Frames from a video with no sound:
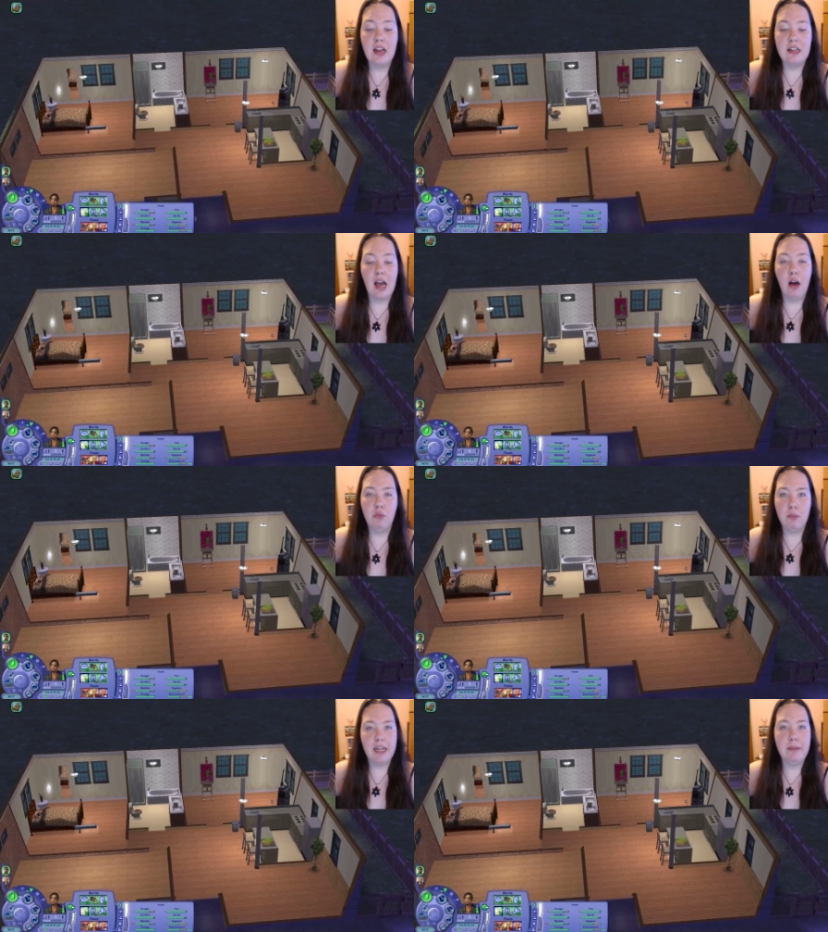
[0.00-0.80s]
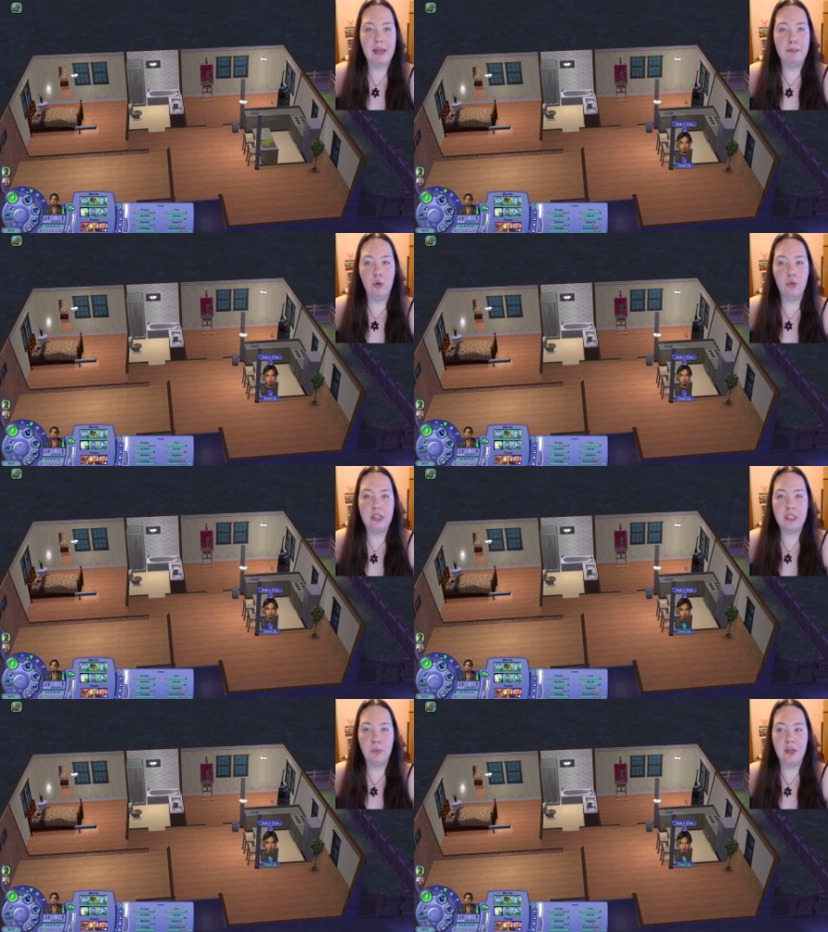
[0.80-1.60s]
Now, for many people,
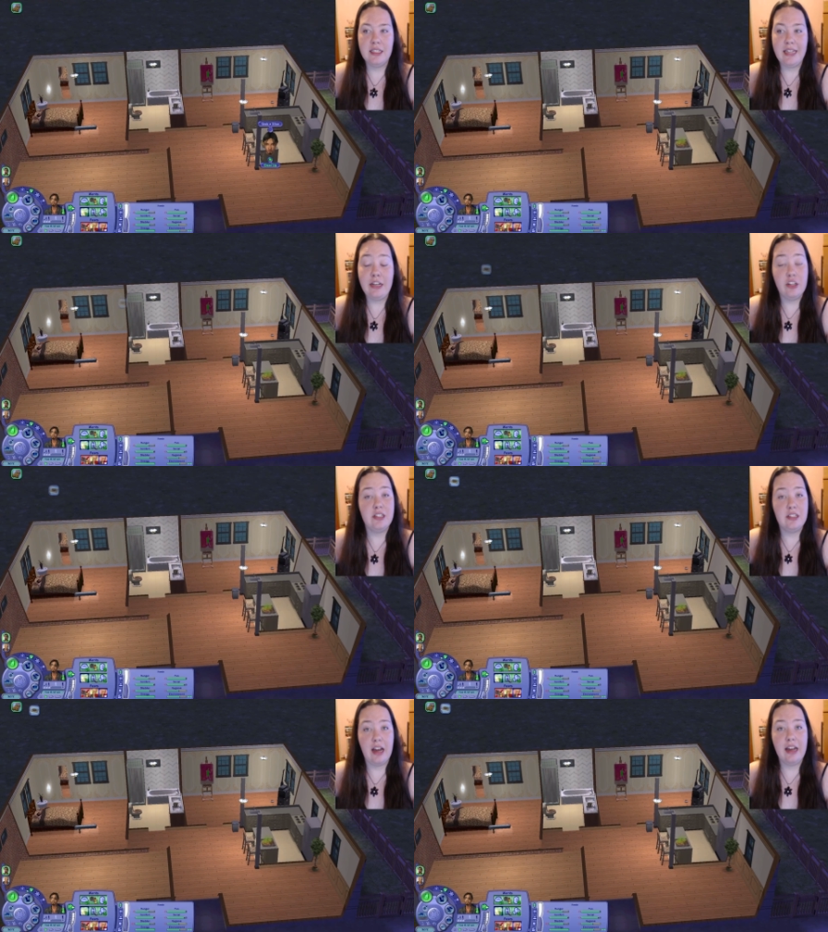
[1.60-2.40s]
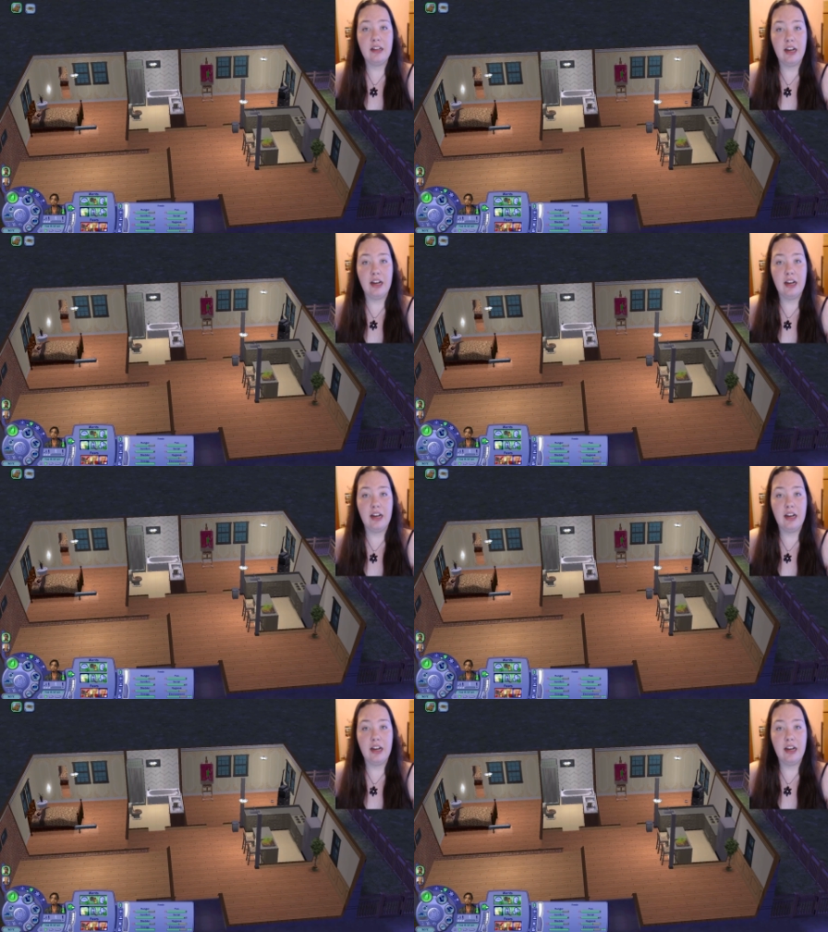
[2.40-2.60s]
this was a good sign,